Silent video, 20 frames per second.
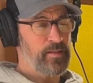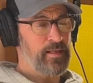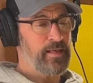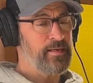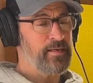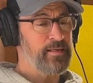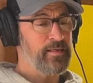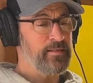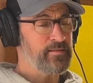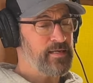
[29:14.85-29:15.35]

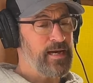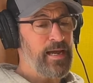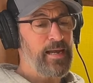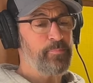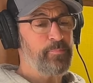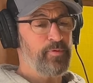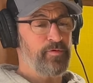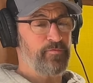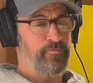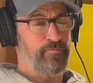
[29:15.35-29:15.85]
any
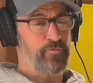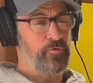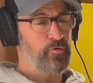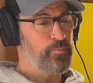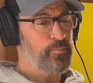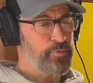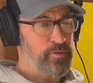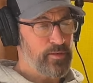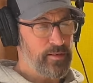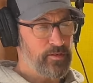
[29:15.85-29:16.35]
type of
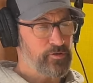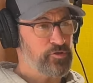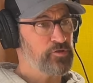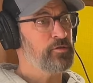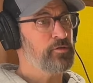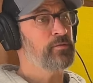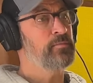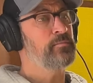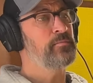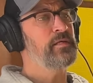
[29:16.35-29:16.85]
food
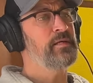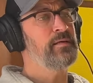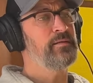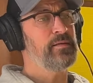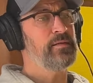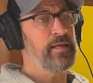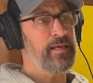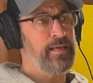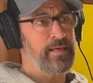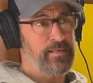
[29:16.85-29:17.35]
production
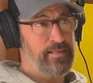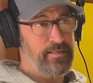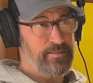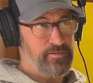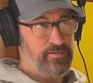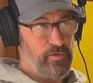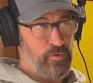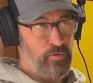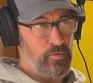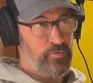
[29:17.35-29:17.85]
in any
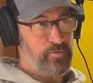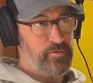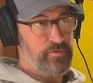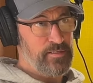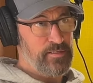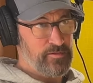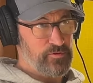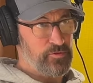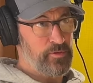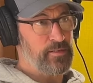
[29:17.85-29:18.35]
zoned
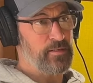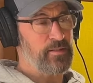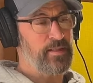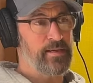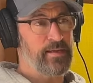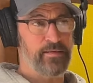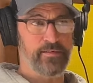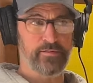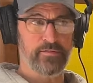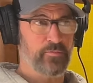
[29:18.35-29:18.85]
district. Like,
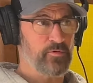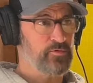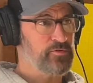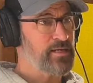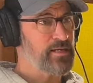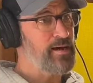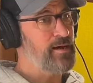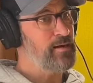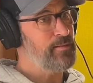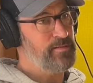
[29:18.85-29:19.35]
is, there's
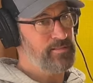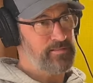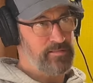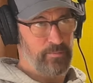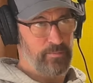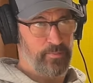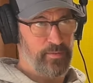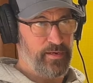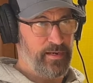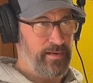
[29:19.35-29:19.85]
got to be
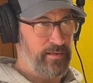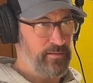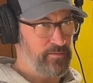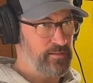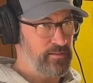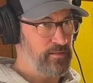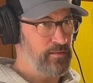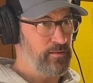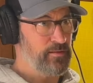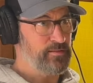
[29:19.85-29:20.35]
something out
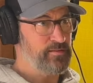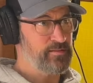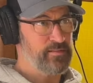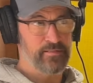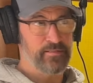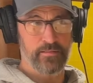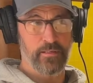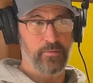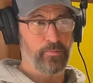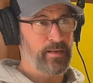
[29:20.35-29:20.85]
there that
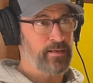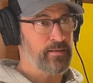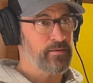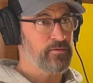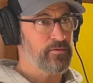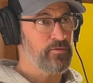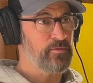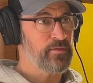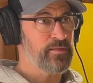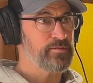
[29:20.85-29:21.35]
says that we can
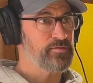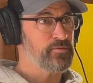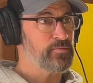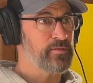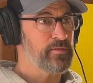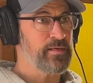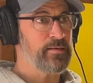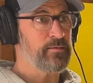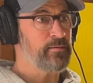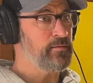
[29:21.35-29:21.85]
do this mm-hmm.
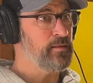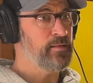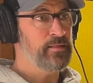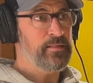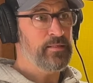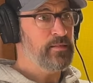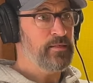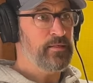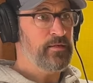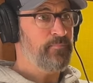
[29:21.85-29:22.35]
without
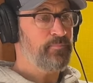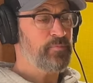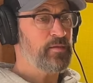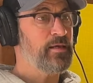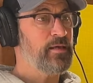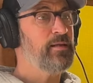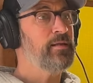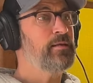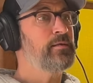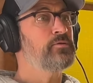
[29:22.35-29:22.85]

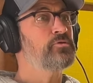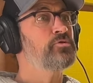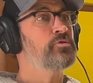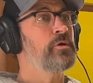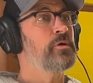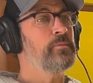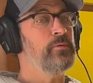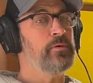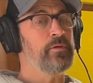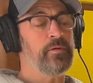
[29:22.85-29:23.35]
getting in
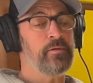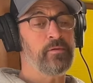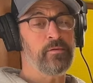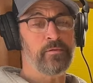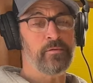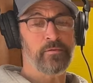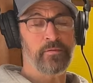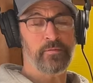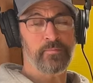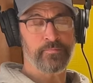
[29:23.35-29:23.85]
trouble, you
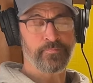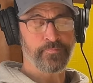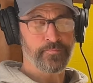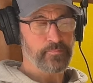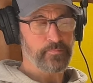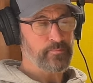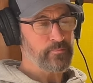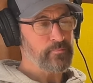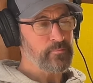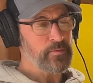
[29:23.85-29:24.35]
know, and
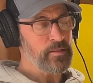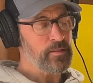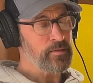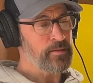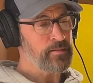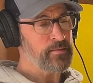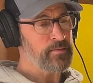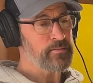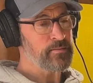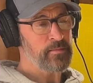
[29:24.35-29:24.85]

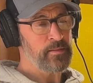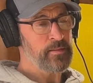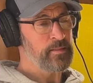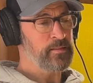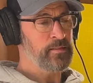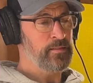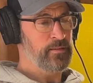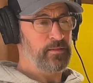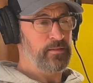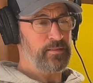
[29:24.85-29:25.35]
and
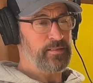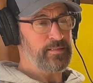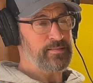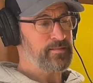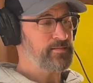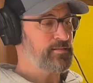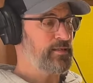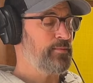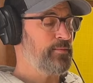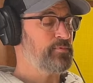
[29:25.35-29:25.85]
at the
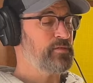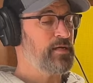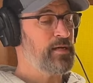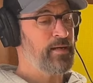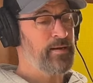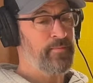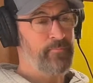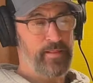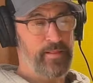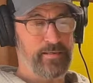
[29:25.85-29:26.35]
same
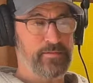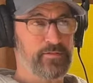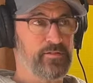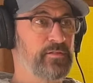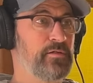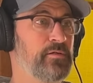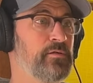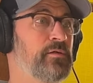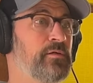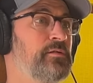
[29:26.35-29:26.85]
time, like
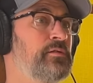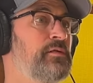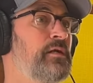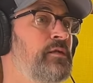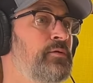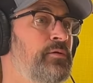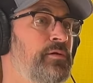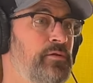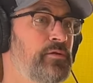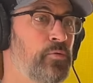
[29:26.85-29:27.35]
still
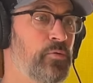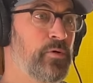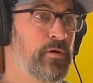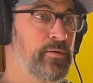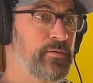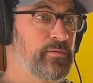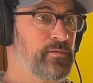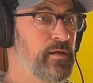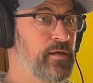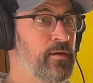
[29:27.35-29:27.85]
continuing to work
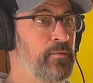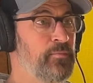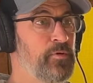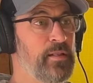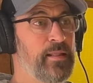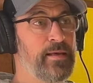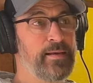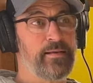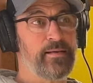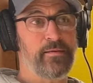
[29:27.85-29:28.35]
with them and
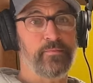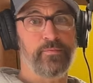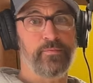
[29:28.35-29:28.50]
like